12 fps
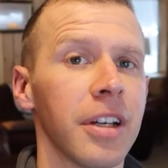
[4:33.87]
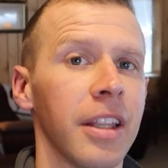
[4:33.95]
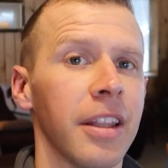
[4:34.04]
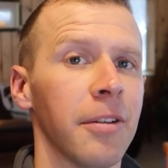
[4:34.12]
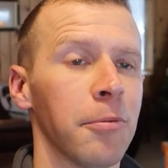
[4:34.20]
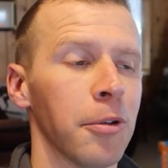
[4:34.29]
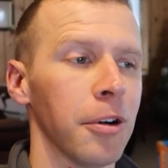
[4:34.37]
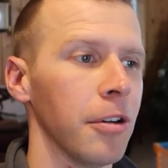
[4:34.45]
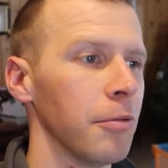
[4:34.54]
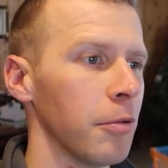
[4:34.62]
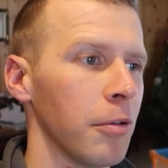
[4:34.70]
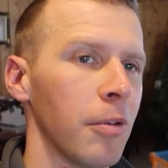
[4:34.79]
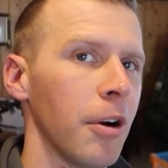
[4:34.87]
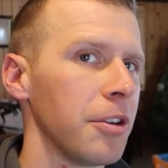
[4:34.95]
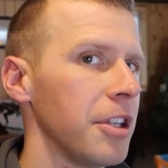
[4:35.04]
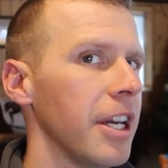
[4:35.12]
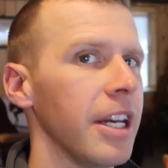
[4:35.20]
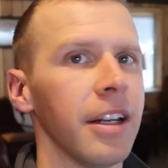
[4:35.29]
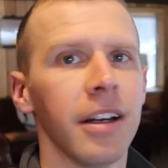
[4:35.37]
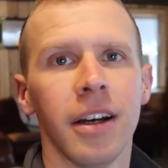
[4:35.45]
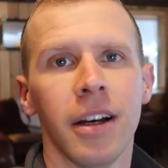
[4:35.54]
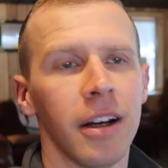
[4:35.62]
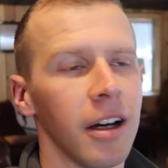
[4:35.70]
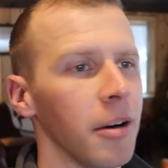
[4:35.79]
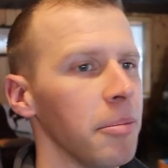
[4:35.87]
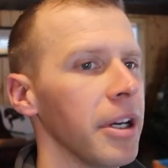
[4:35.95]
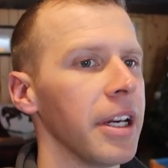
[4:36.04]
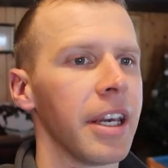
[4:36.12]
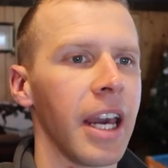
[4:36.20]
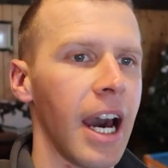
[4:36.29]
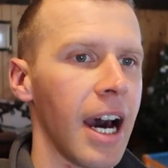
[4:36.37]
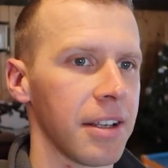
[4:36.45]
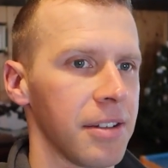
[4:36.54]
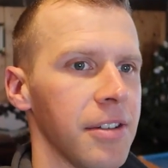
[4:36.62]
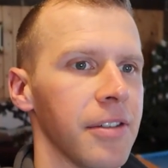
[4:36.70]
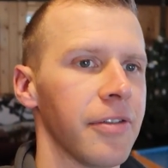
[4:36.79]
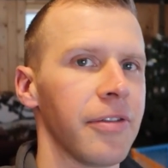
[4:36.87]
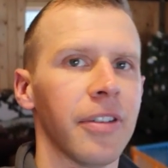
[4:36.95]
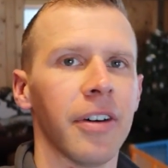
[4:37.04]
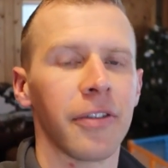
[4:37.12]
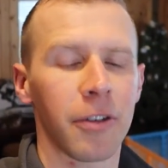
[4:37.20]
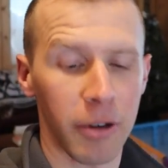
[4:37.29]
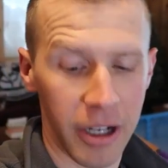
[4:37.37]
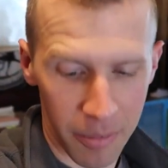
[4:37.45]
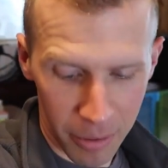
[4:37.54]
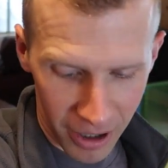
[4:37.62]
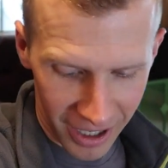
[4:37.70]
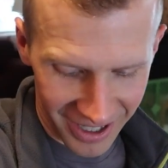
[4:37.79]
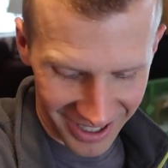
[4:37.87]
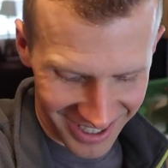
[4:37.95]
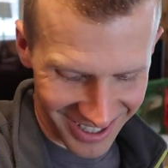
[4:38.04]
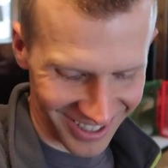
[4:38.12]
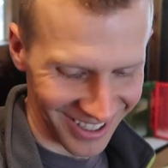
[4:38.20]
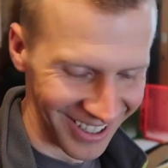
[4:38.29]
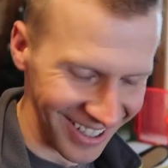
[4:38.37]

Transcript: And then we'll, we'll rotate a big cast of, of green products